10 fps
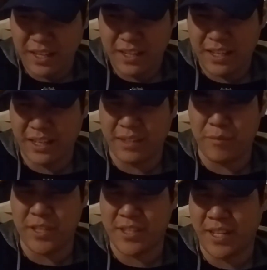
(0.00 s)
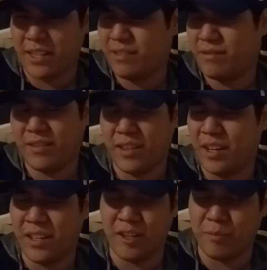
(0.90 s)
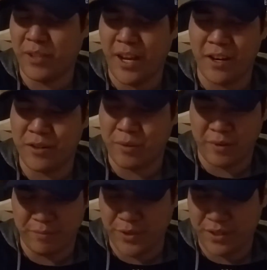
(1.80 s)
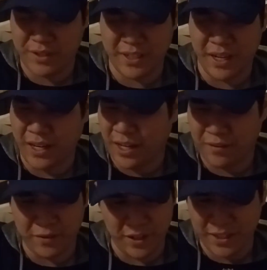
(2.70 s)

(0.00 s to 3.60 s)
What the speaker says: it could be said the other players were just god-awful at